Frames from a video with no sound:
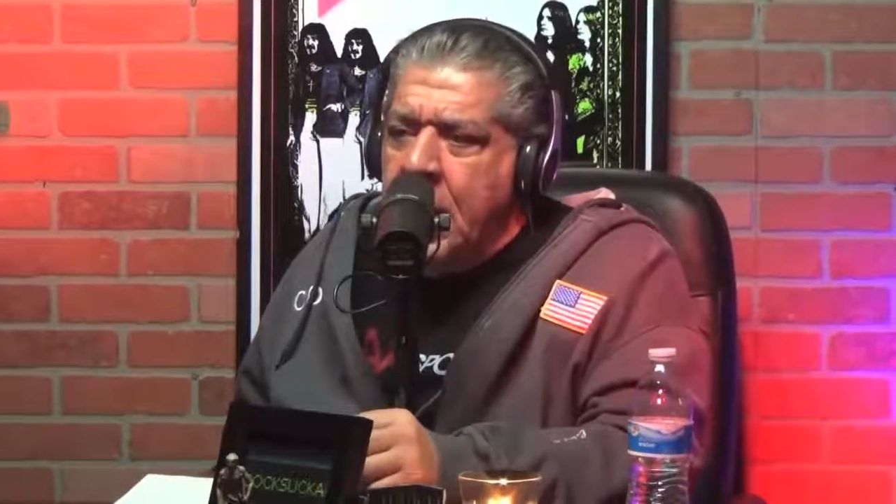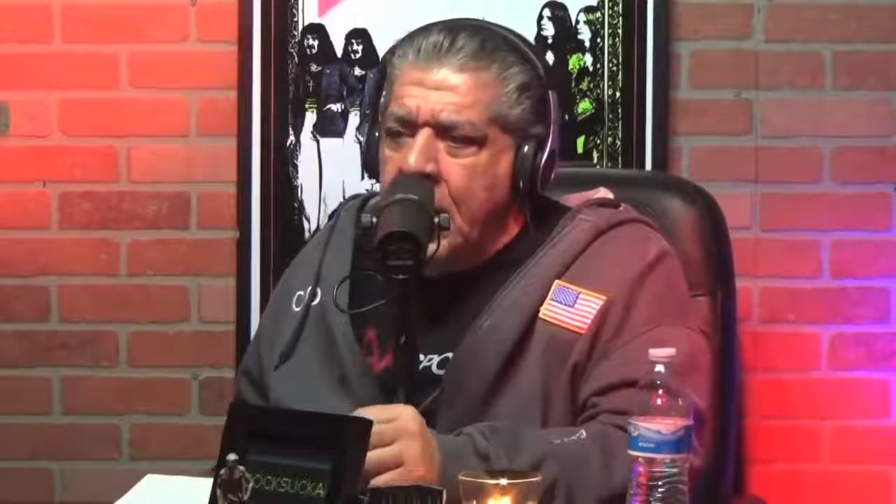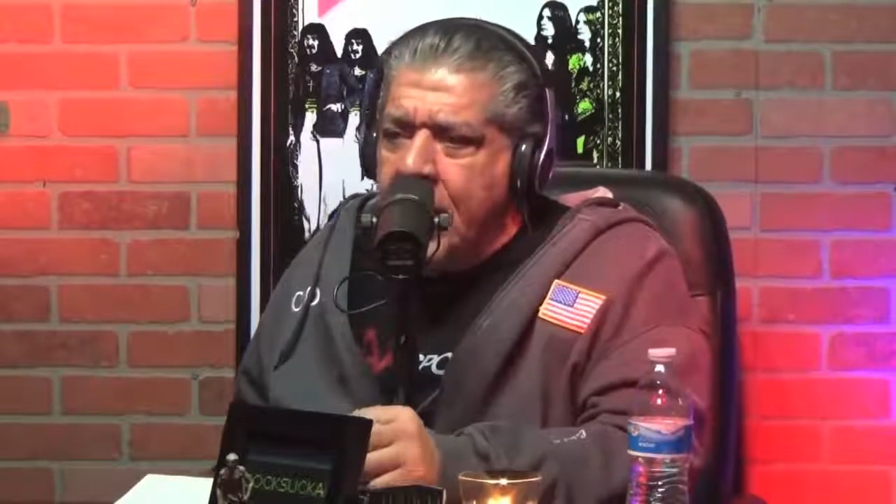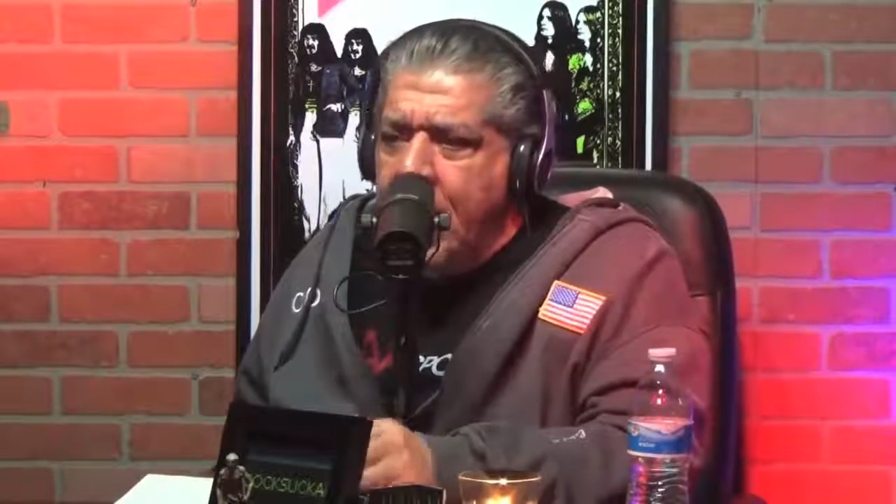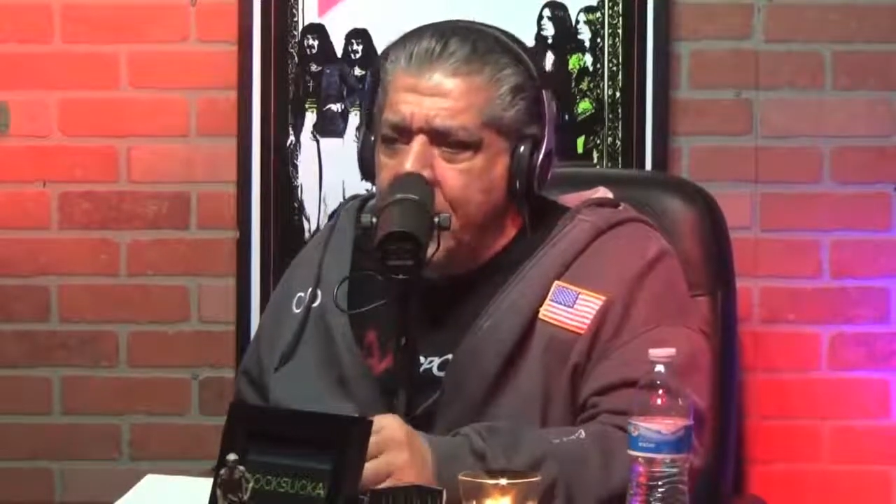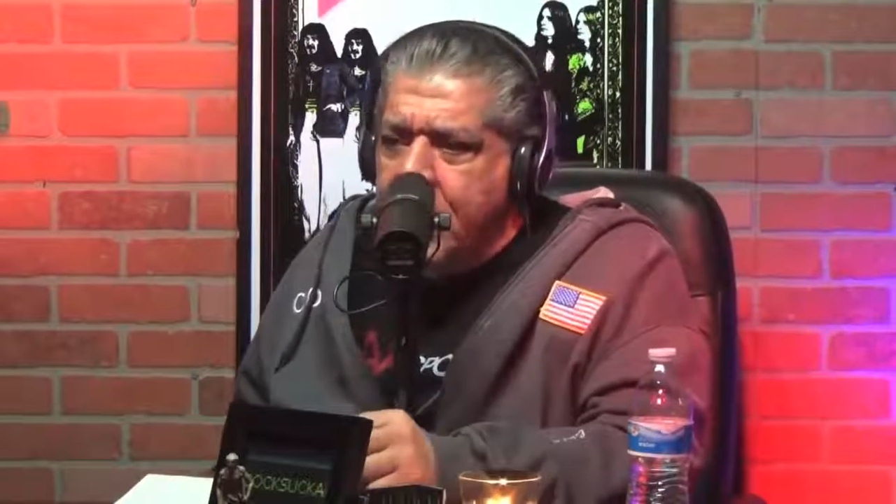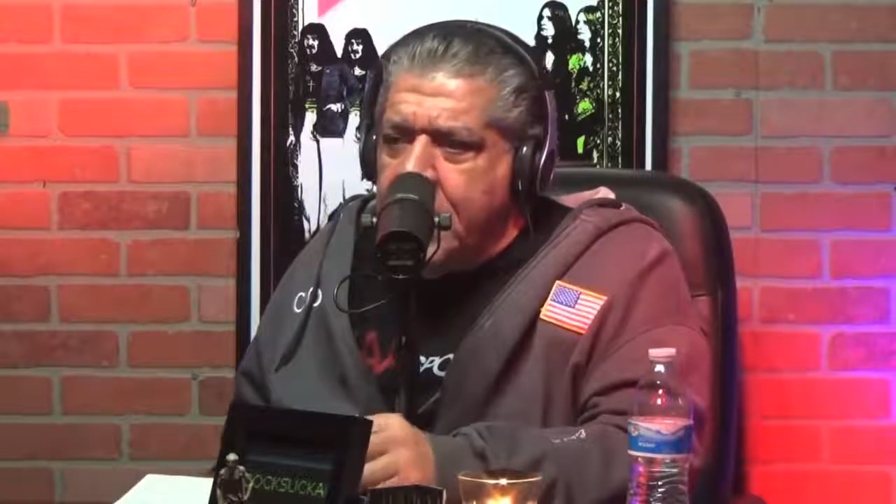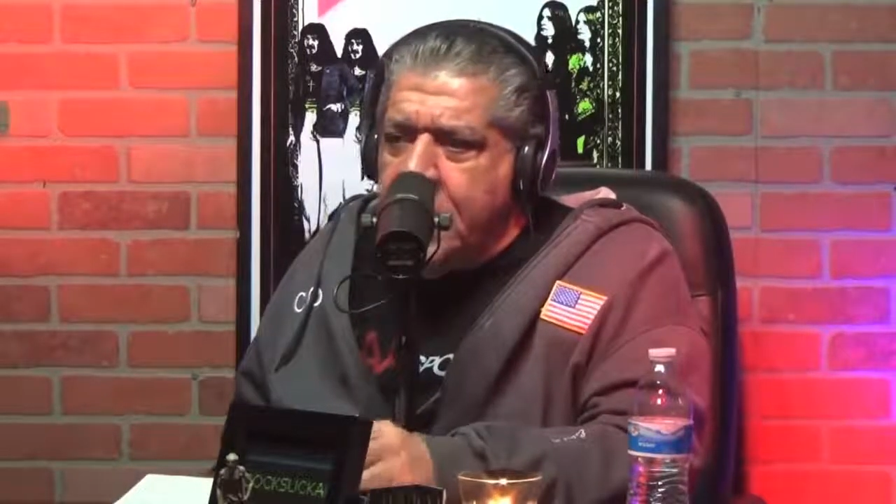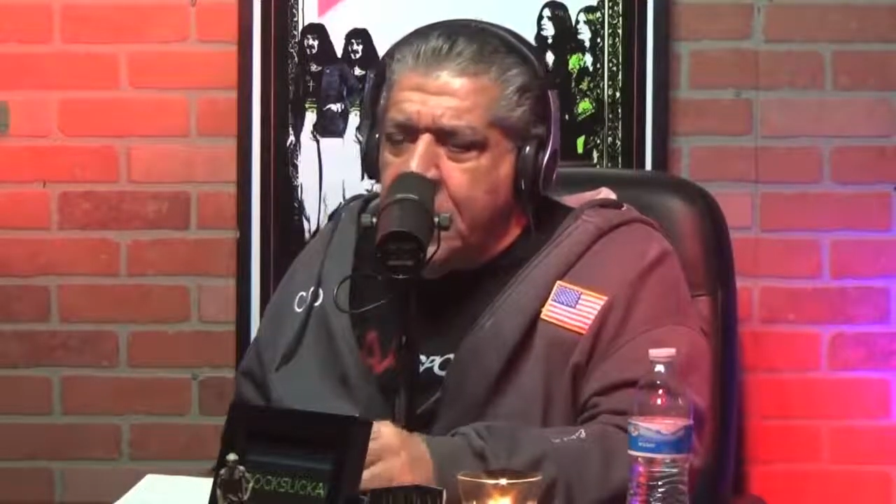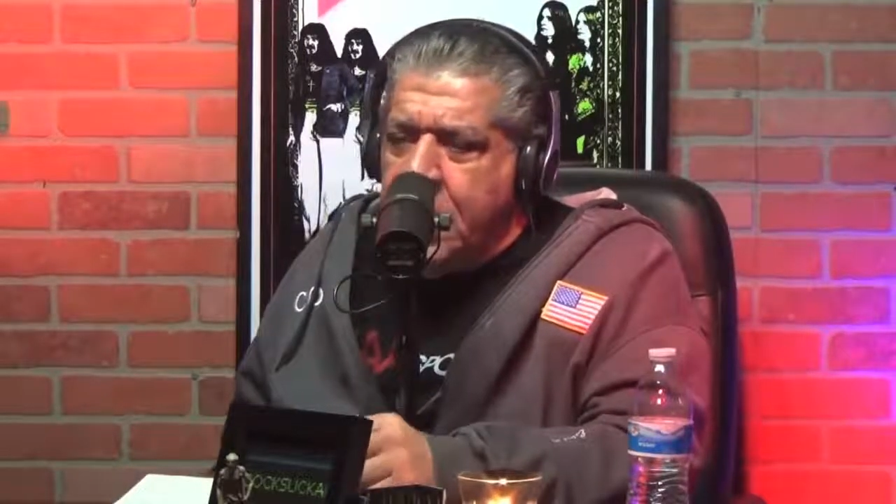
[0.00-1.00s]
a comedy
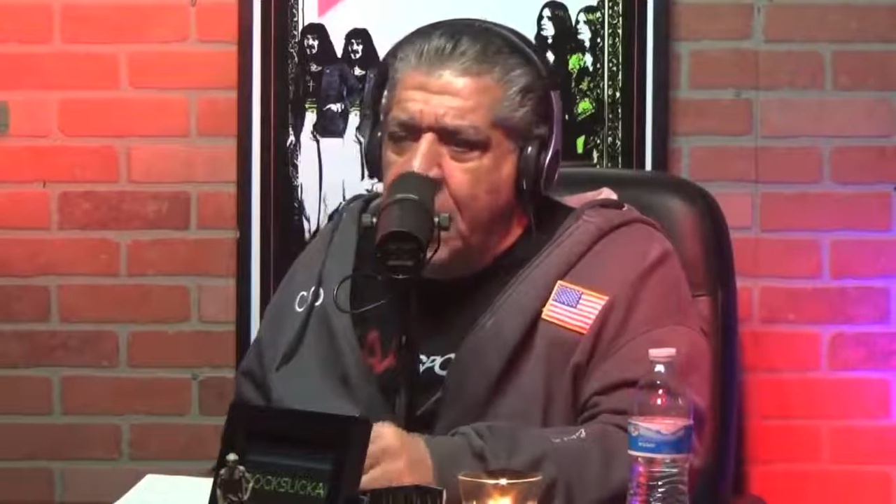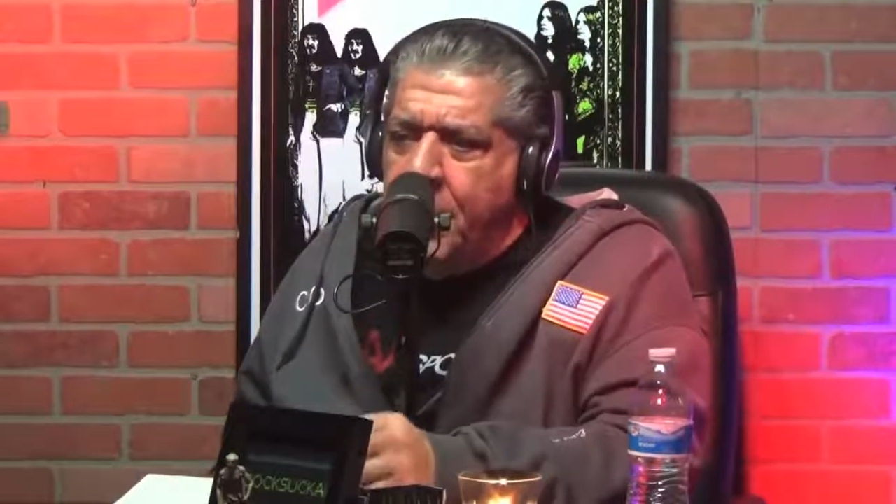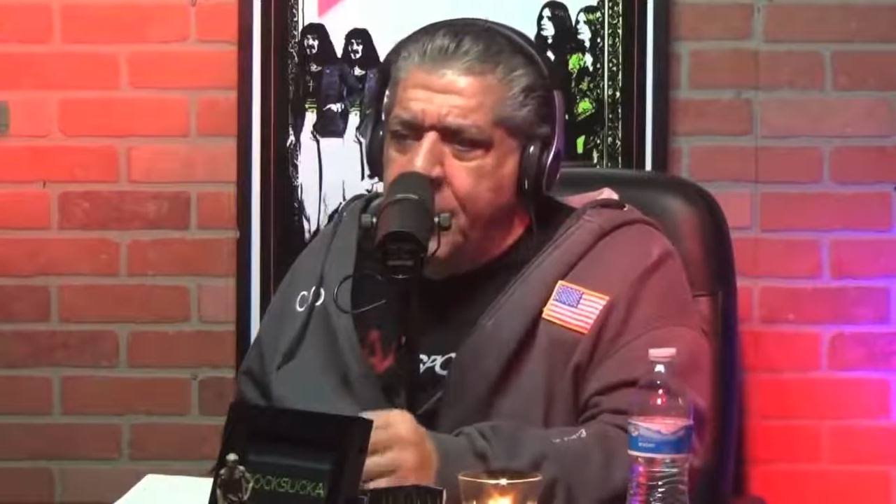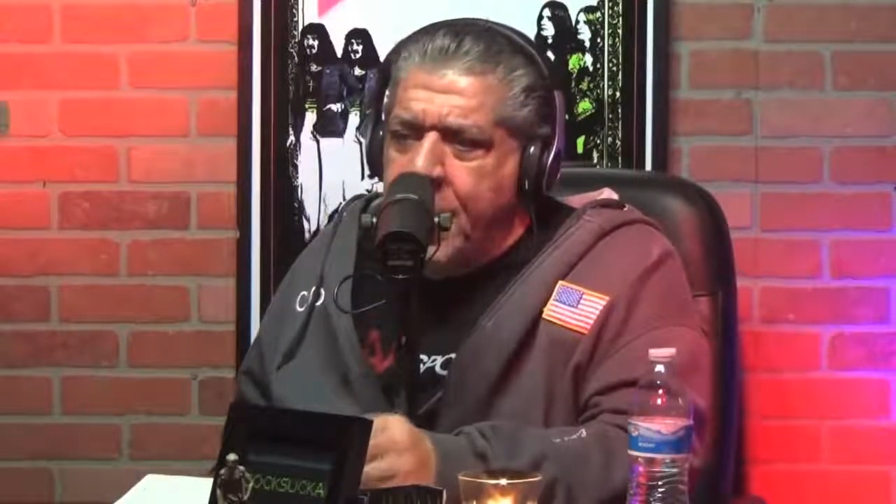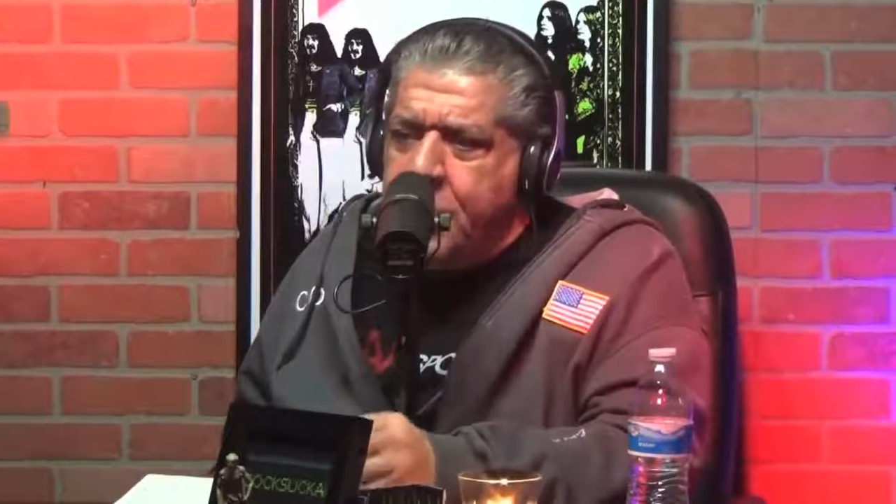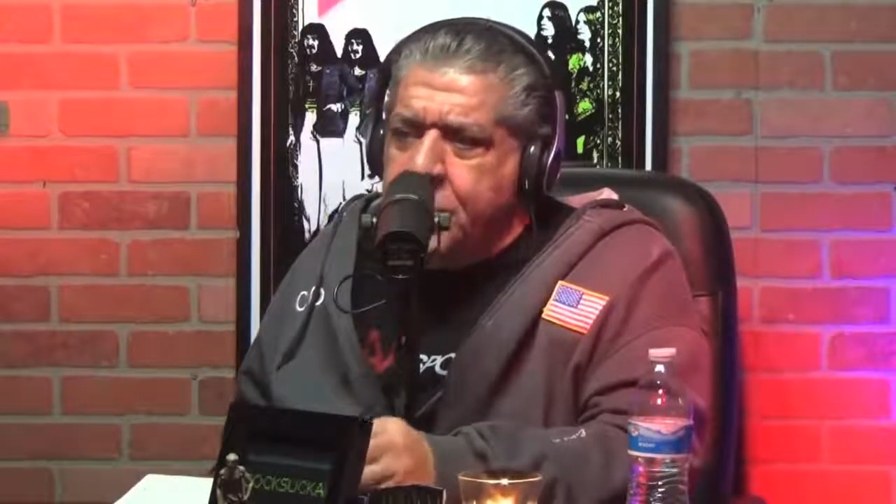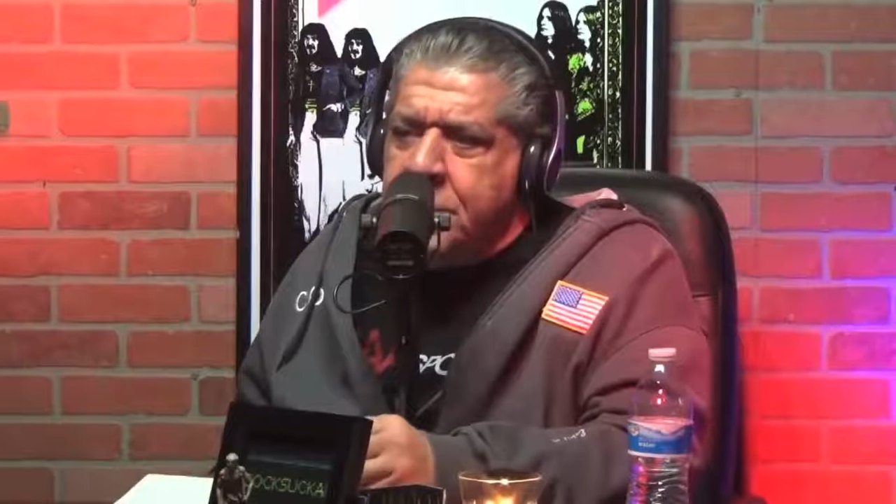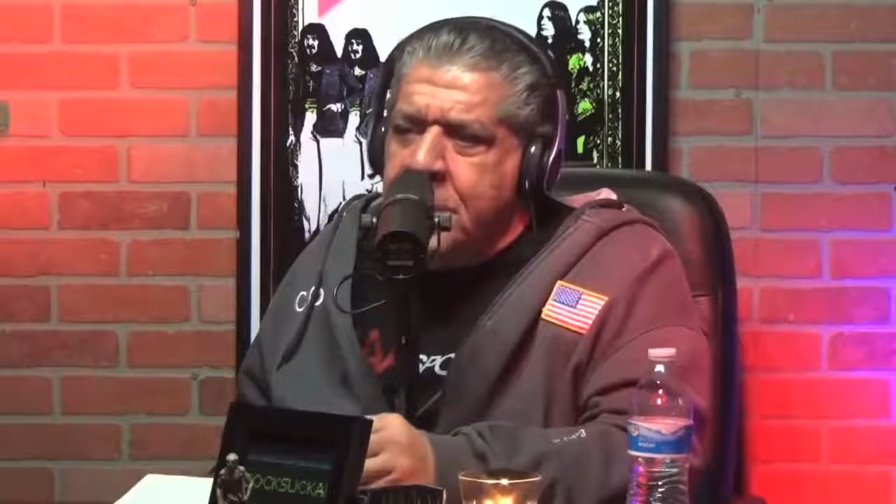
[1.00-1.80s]
club patron